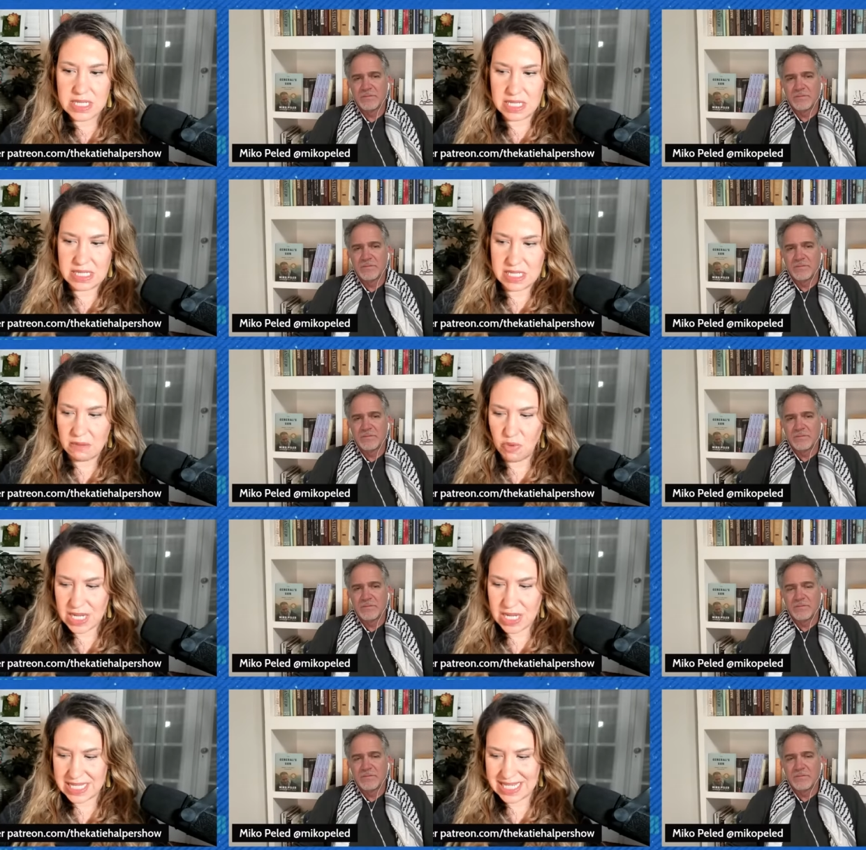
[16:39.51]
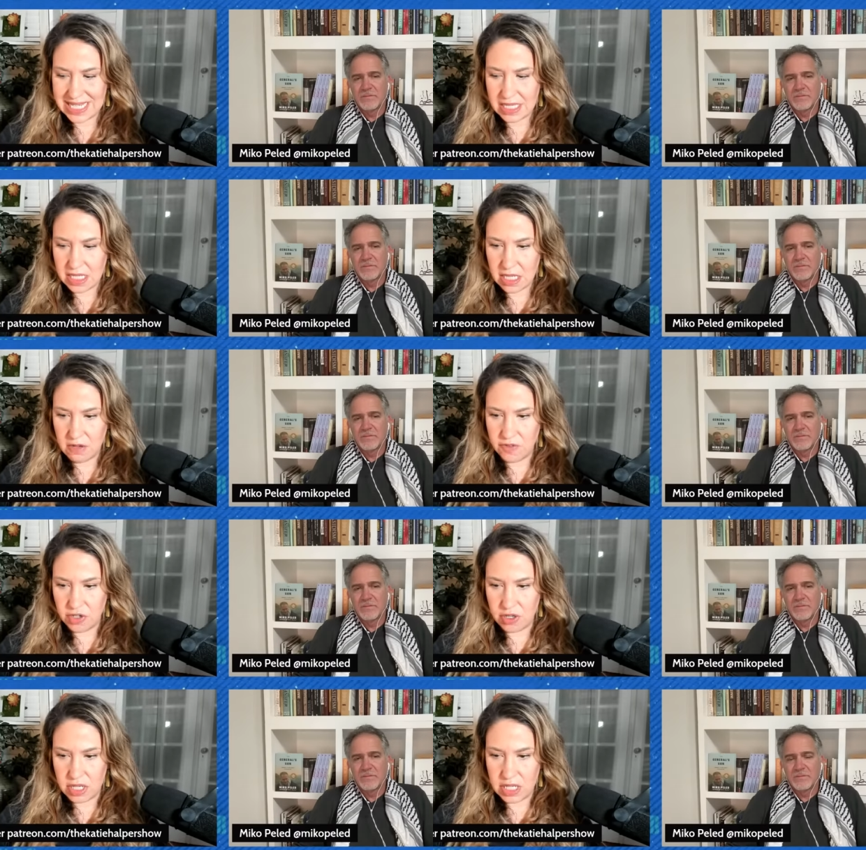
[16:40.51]
Speaker 1: in some ways the killing of
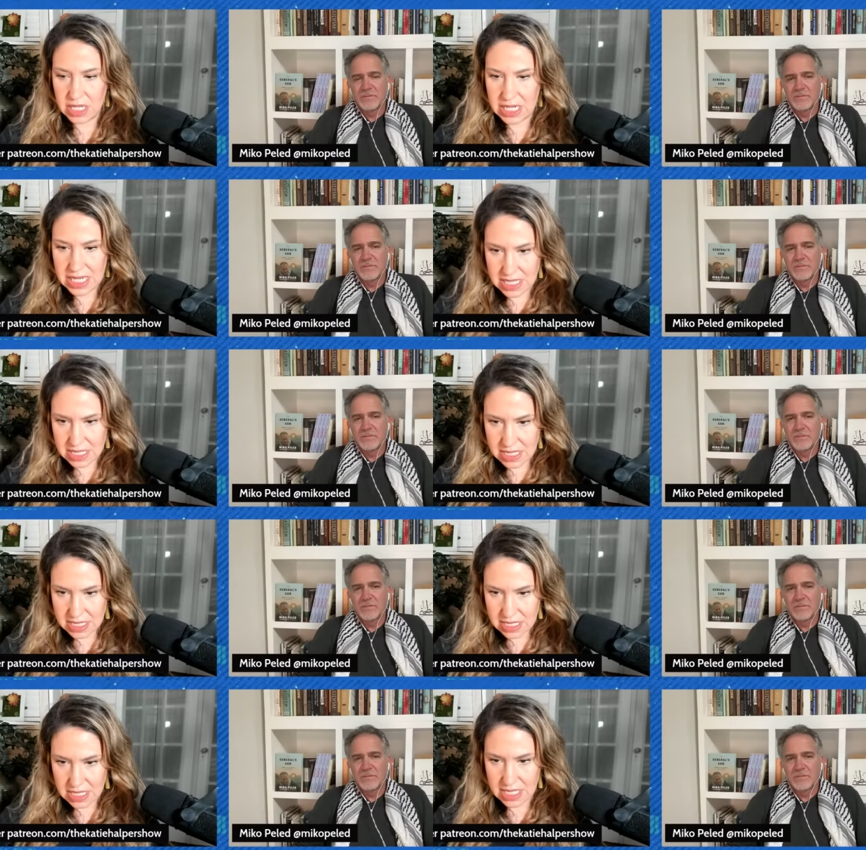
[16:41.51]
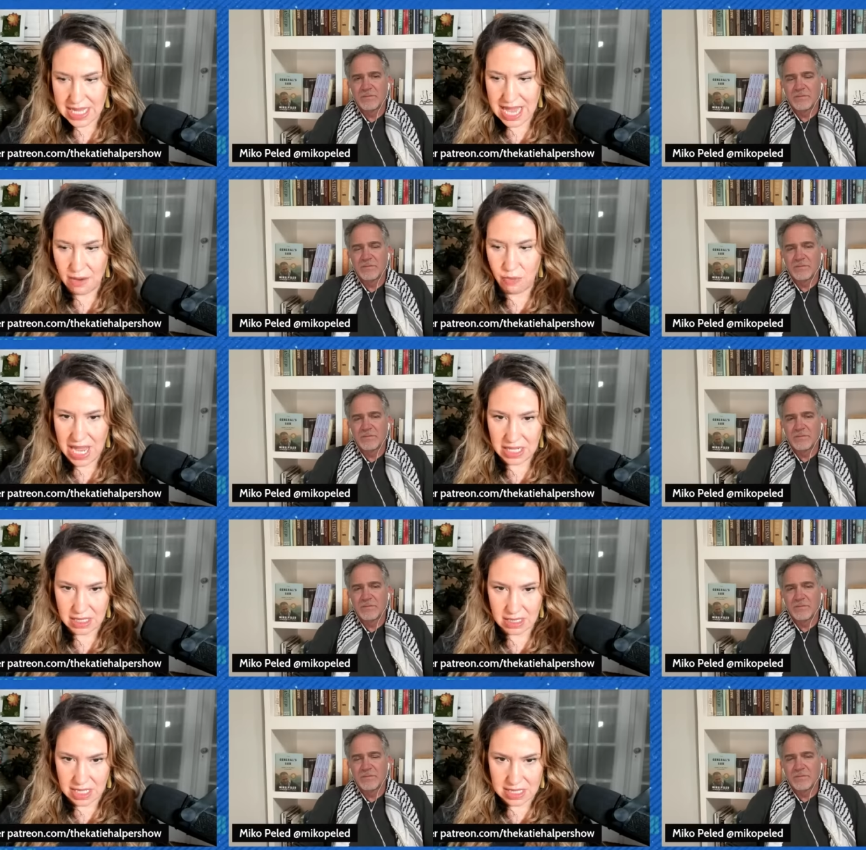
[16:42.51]
your niece that
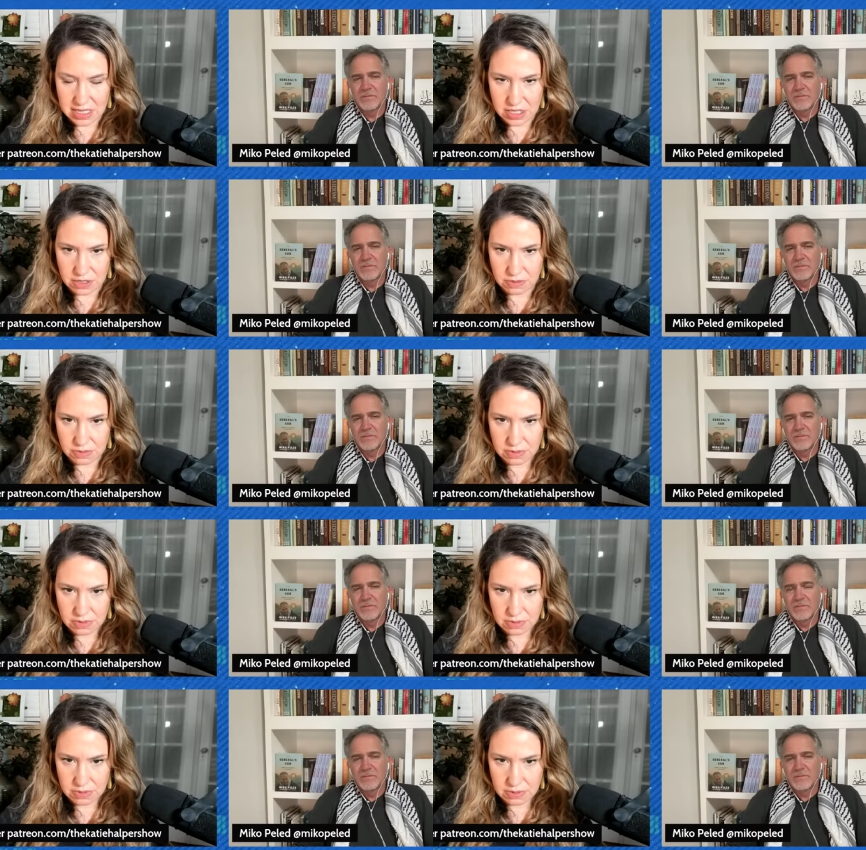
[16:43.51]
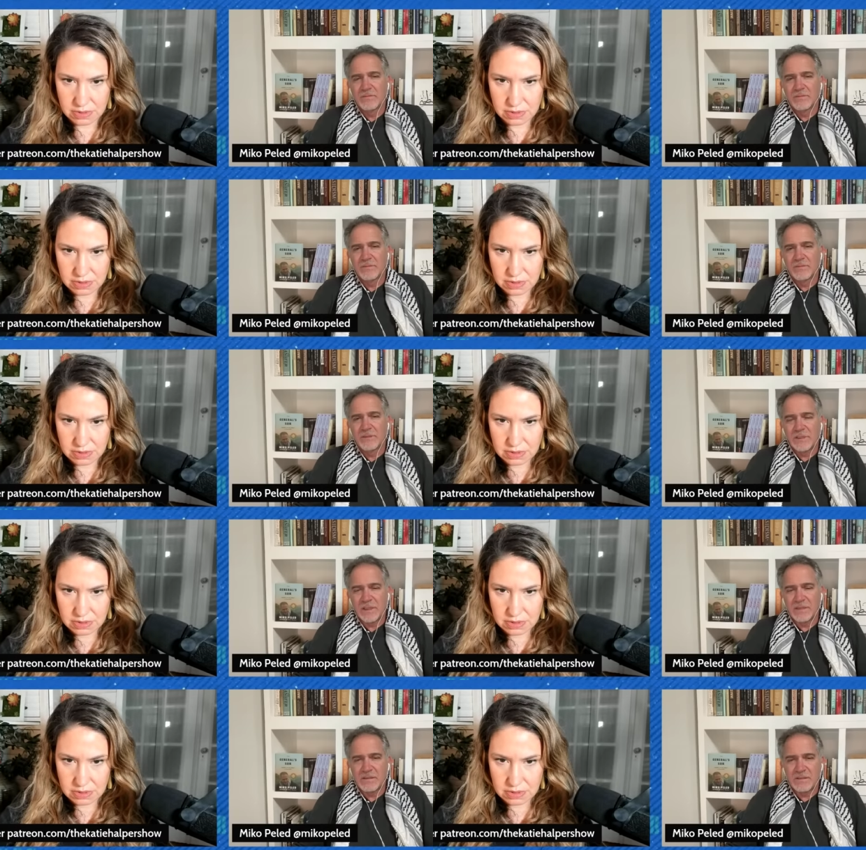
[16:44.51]
radicalized you.
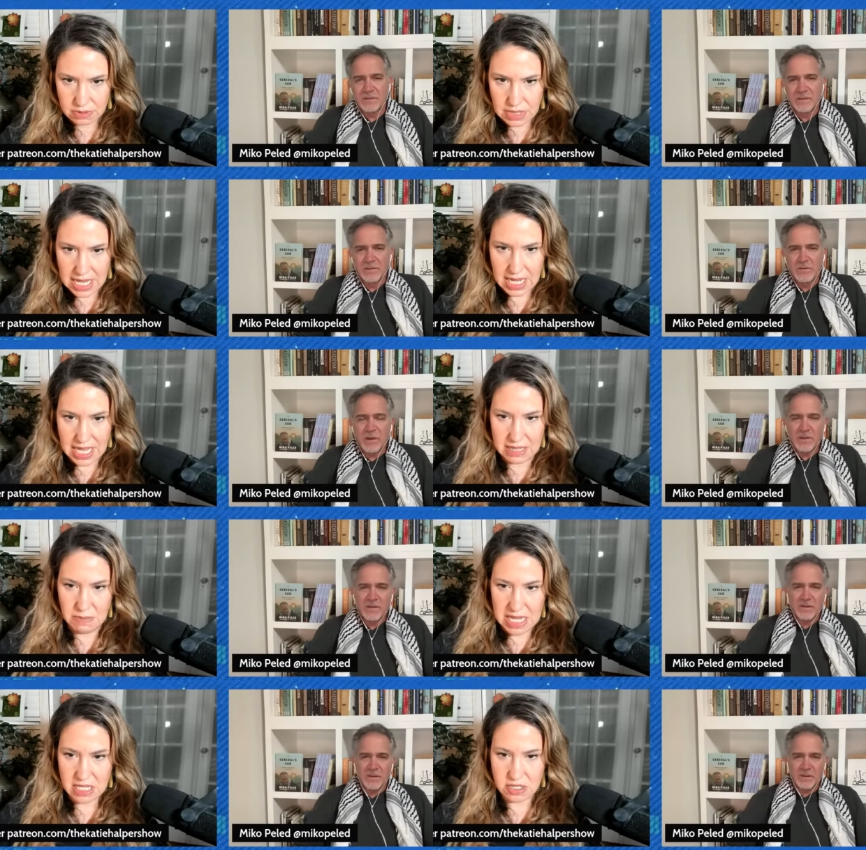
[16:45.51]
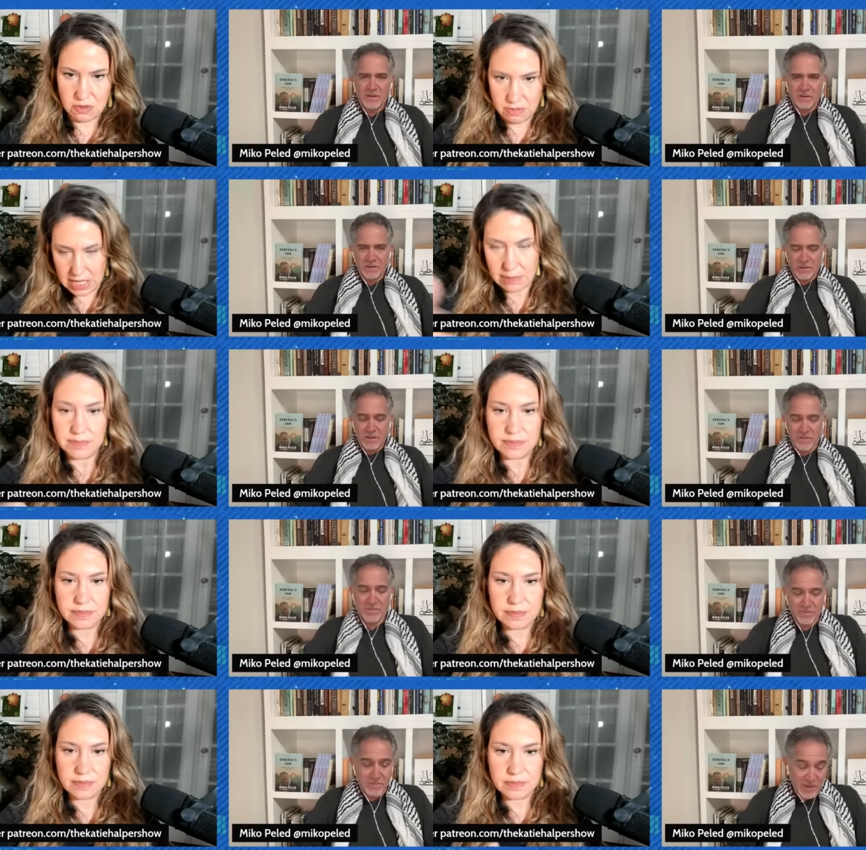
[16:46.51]
Speaker 2: Yes. Well, and made you, yeah. Yeah.
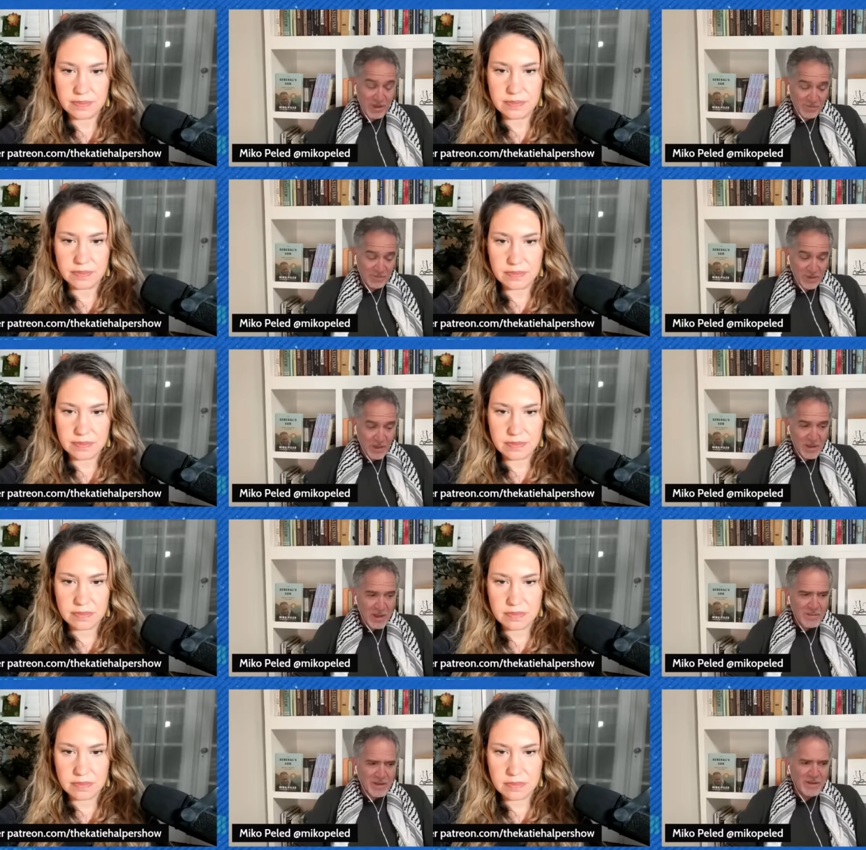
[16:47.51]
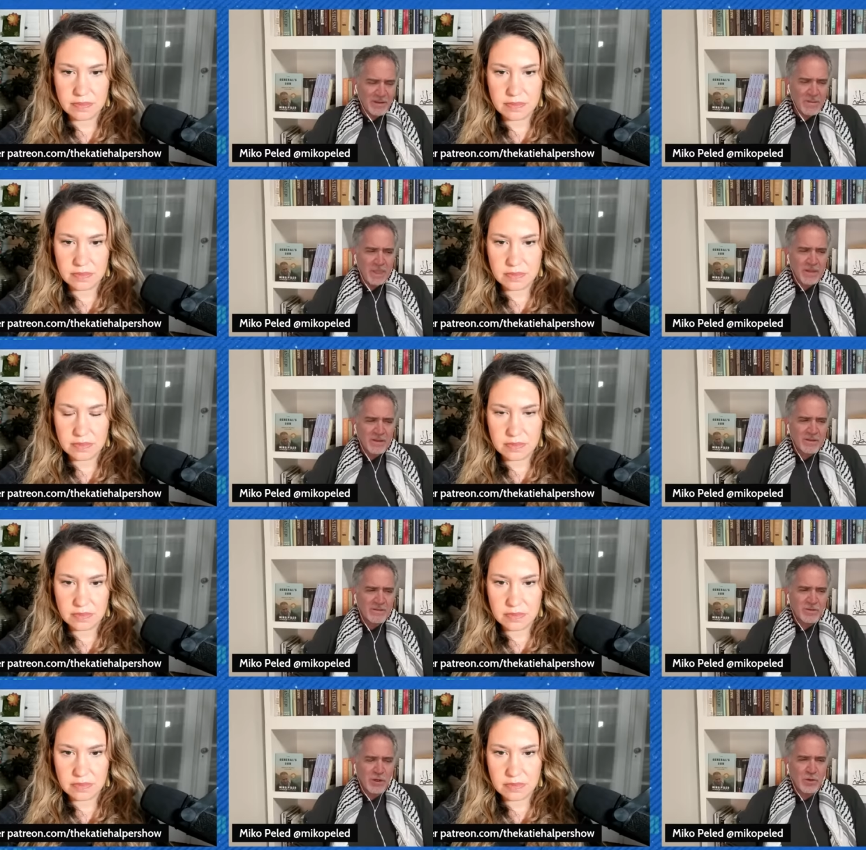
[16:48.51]
yeah. I mean,
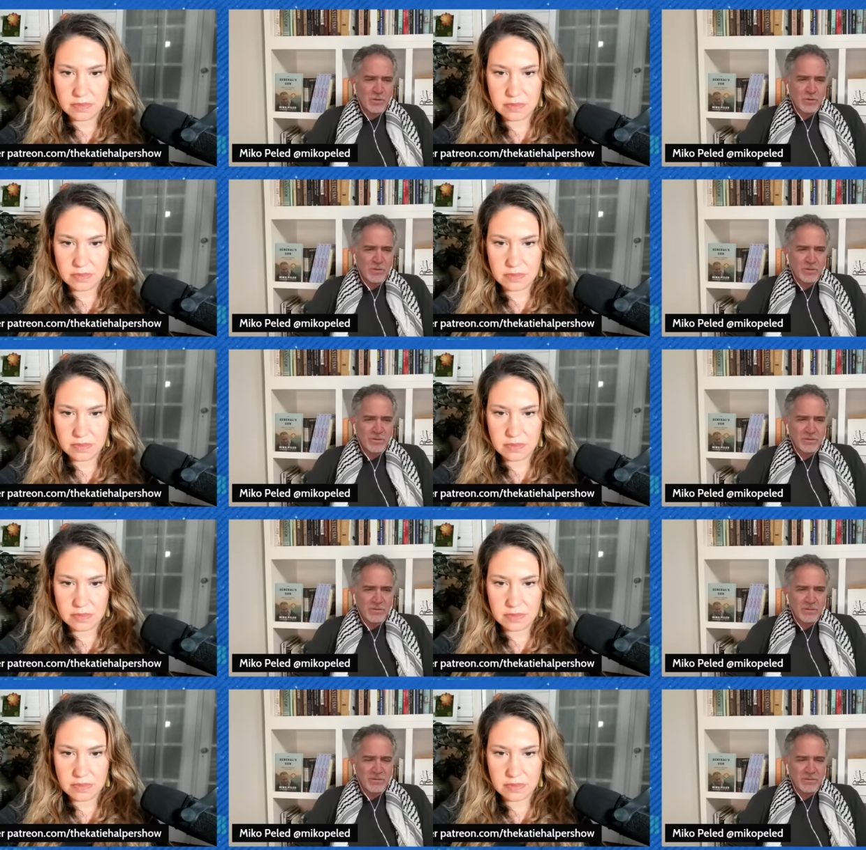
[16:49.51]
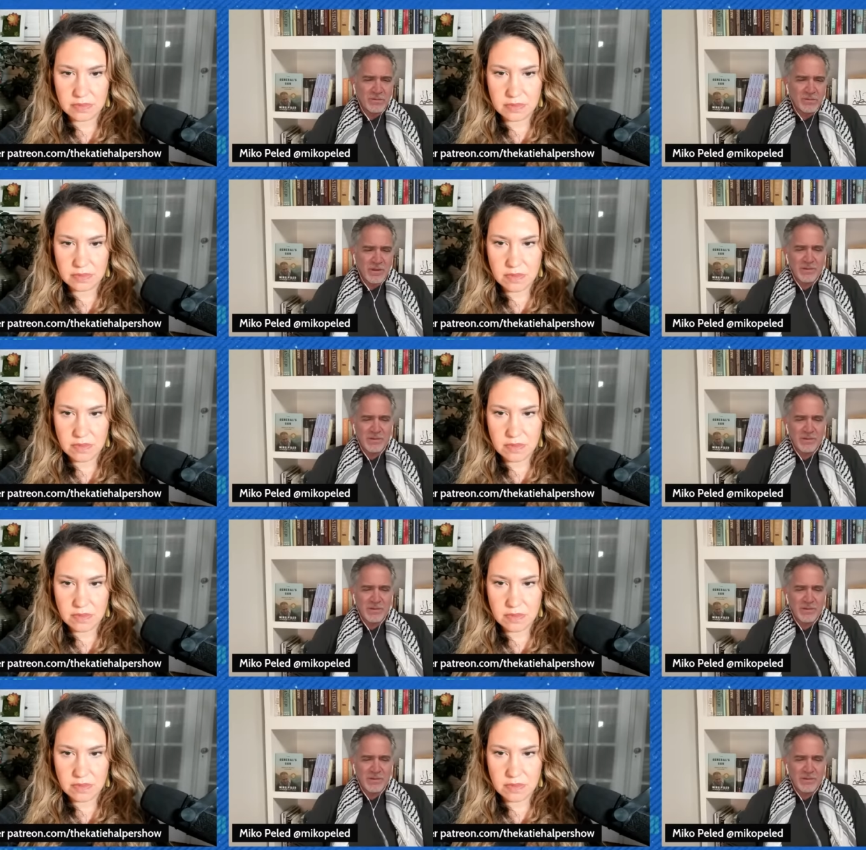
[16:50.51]
so, I